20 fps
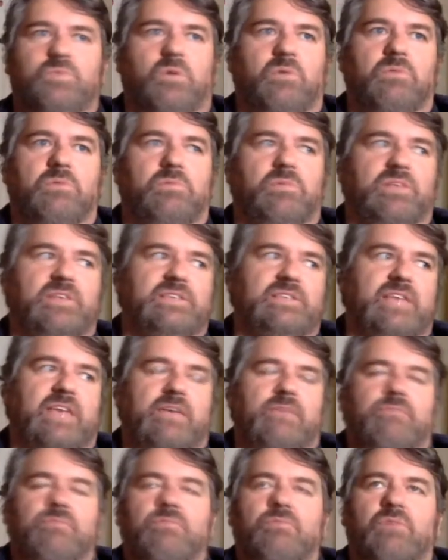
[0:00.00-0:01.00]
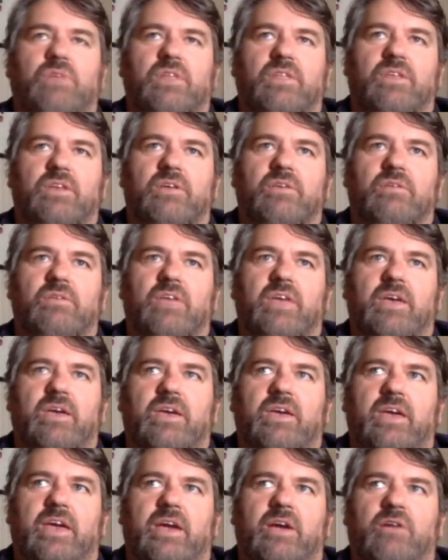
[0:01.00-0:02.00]
who's probably say one of the
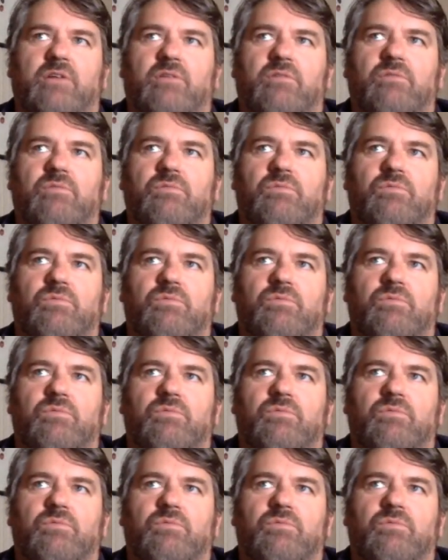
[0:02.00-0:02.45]
uh, our,